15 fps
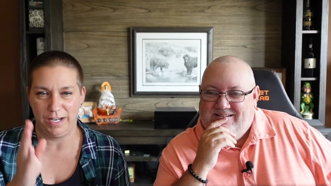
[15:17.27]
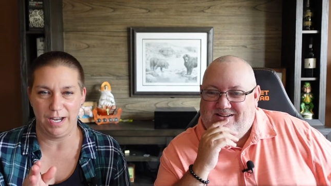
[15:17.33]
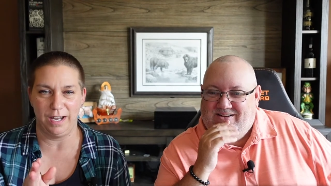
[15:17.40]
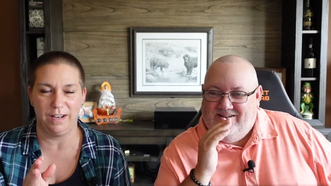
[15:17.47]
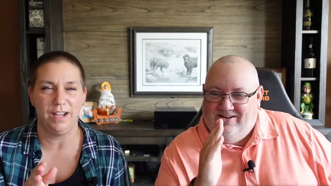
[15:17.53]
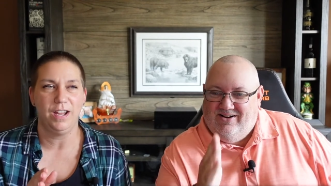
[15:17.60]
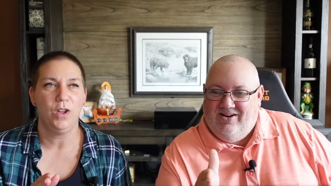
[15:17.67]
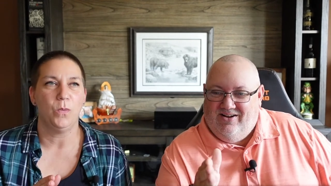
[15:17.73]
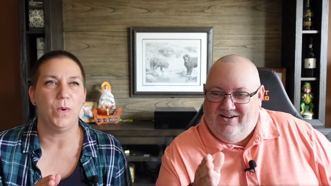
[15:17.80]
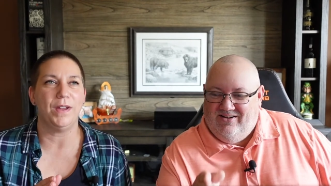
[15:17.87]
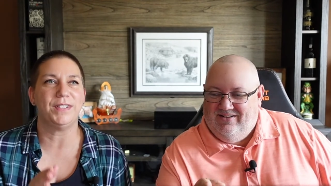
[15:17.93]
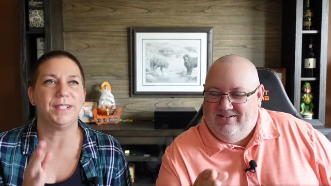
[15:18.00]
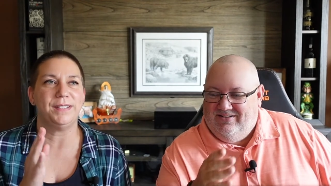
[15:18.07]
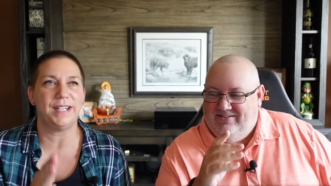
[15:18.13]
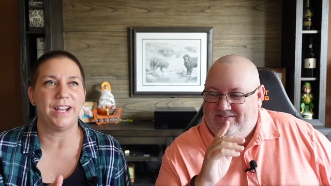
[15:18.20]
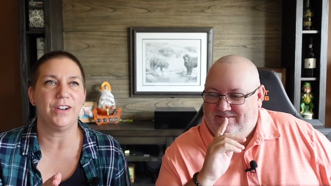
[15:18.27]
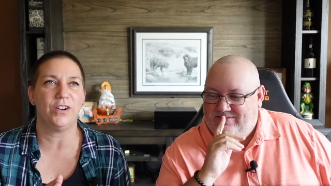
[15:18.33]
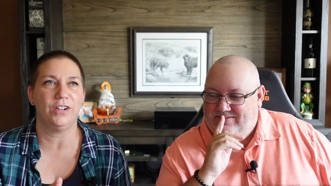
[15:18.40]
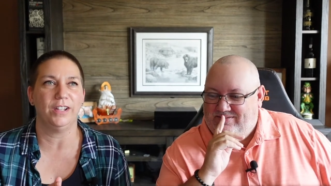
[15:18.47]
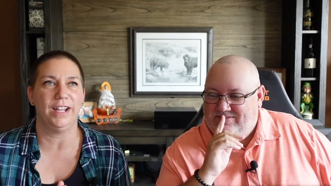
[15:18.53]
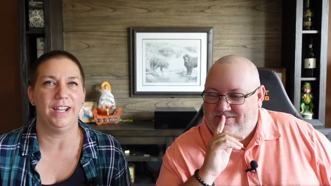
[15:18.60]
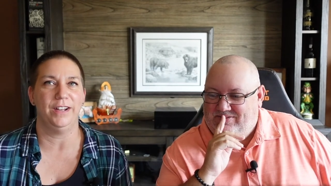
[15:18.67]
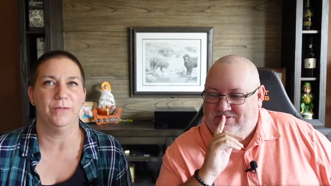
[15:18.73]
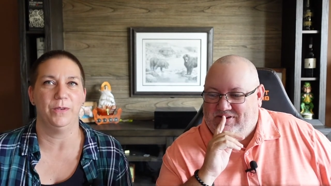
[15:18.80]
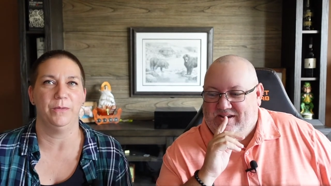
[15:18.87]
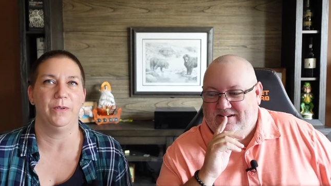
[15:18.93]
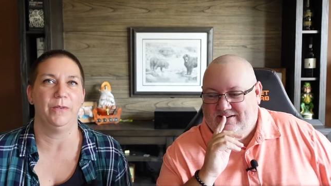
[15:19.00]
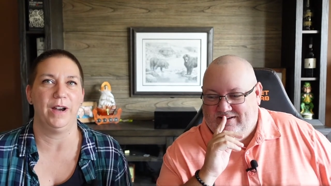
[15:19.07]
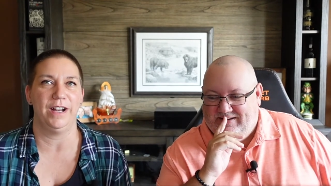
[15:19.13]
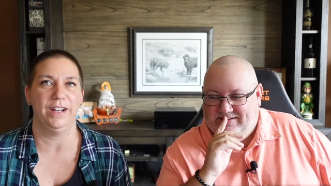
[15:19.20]
Speaker 1: in. We have to stay in our lane stay
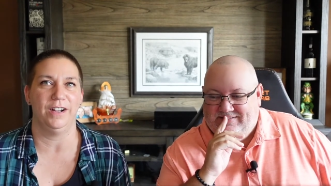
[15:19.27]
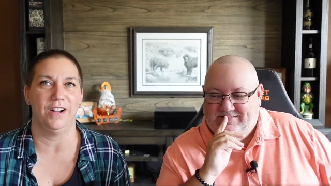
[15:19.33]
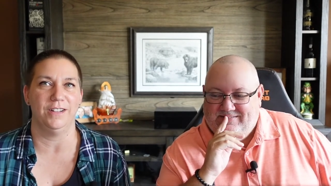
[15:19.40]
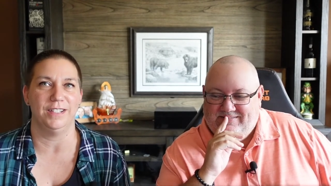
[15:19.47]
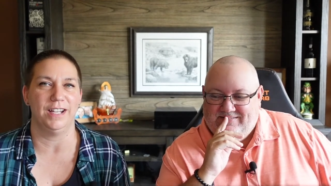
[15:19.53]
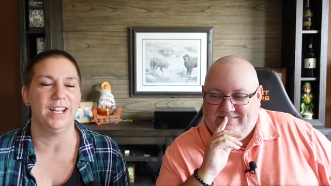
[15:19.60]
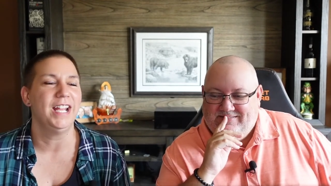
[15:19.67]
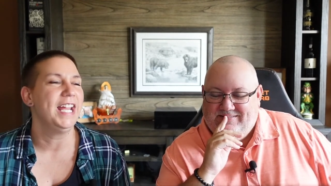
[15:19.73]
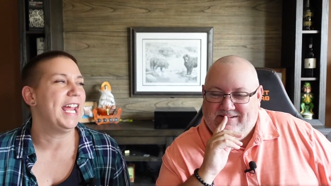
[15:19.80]
when we're writing content.